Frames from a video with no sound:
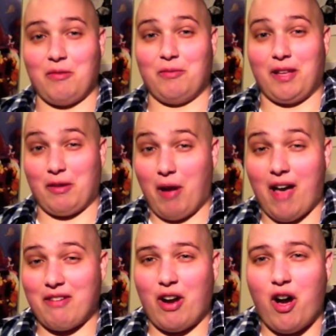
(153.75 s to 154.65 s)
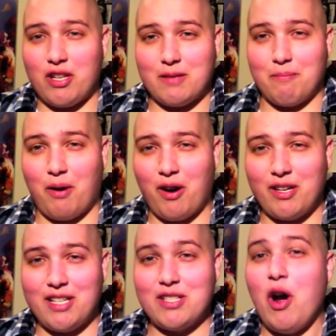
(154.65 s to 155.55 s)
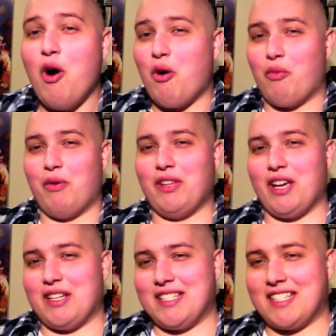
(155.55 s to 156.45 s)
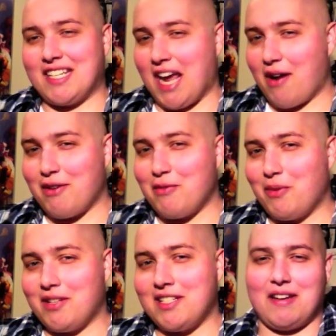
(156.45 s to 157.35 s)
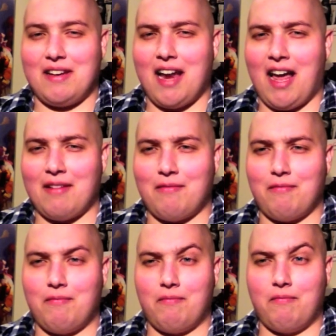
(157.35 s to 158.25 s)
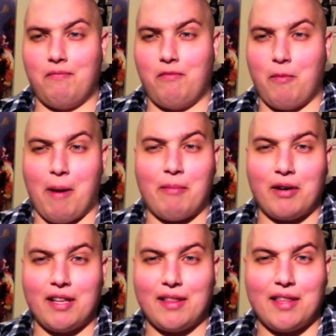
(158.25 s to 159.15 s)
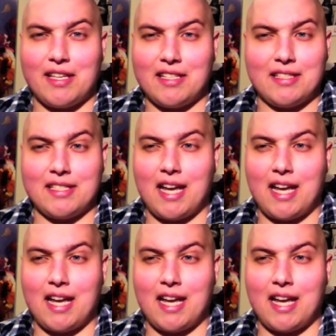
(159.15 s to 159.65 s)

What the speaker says: like having awesome parties, or really scary ones, not remembering things.